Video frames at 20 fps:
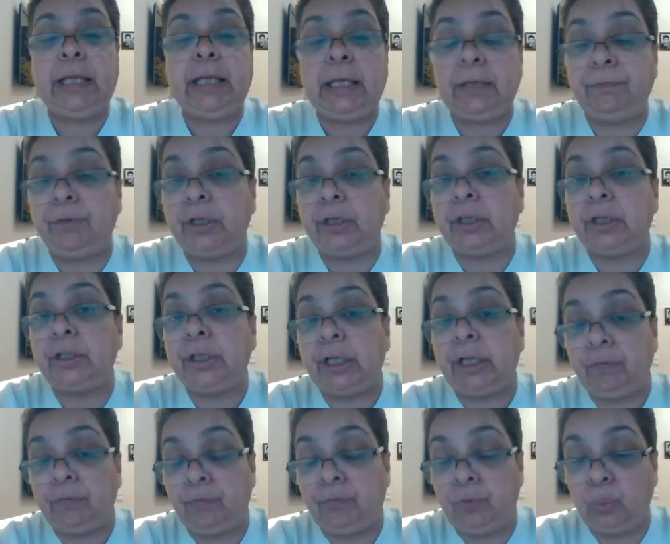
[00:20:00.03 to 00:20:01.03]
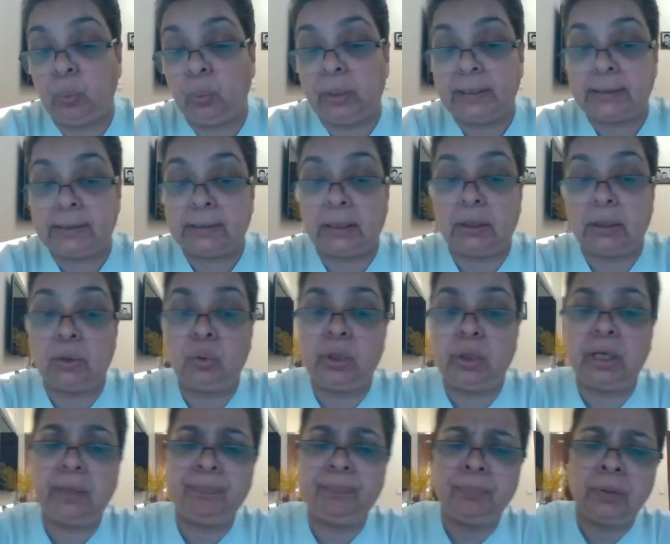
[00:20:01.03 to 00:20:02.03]
avian influenza.
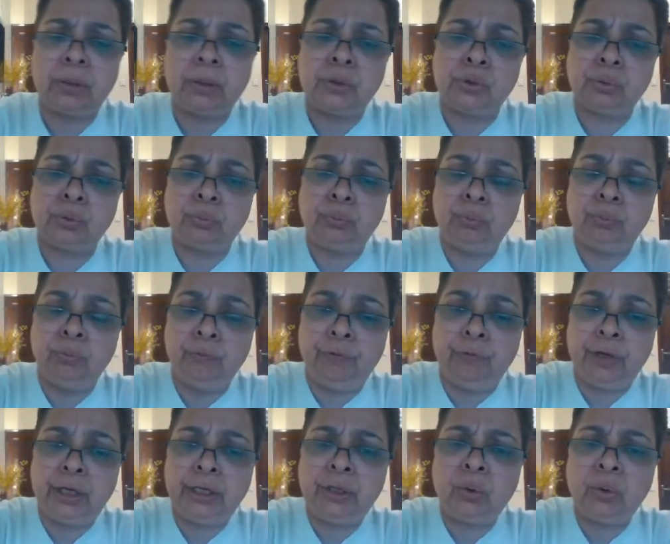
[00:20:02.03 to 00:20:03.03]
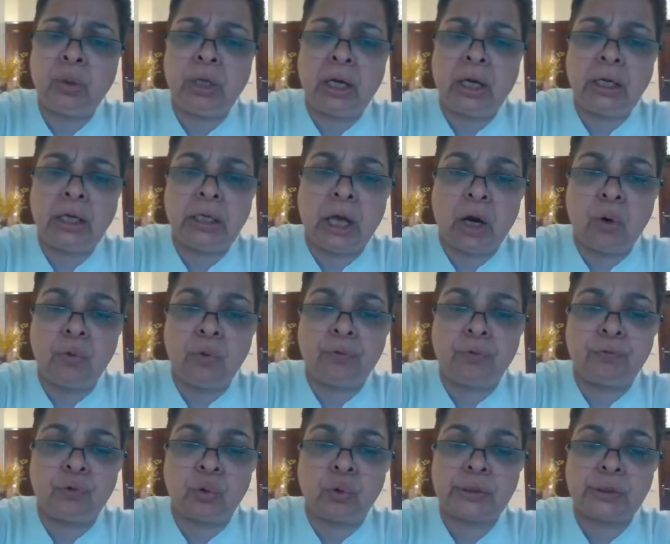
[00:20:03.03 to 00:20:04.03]
Okay, so variola now,
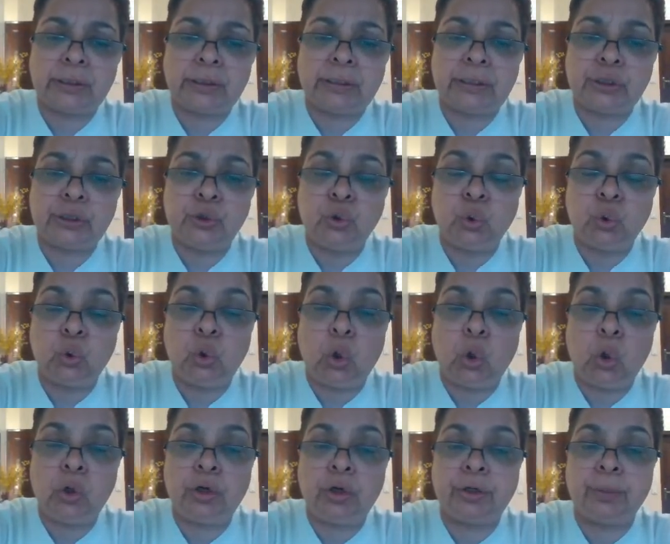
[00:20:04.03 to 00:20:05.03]
of course, it is no longer